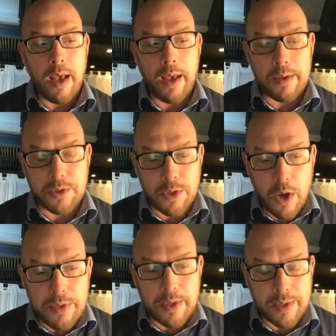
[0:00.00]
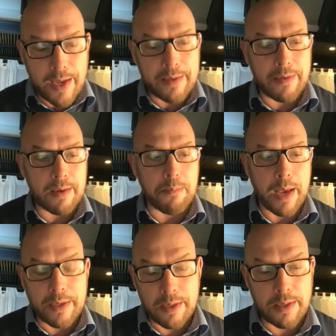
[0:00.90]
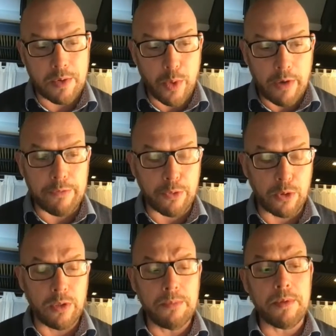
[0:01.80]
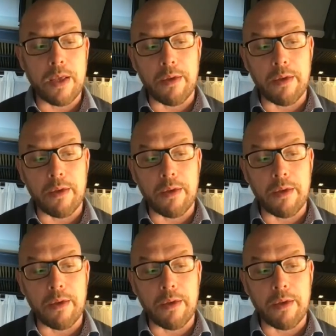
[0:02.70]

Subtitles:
as on the days that matter, that we are full,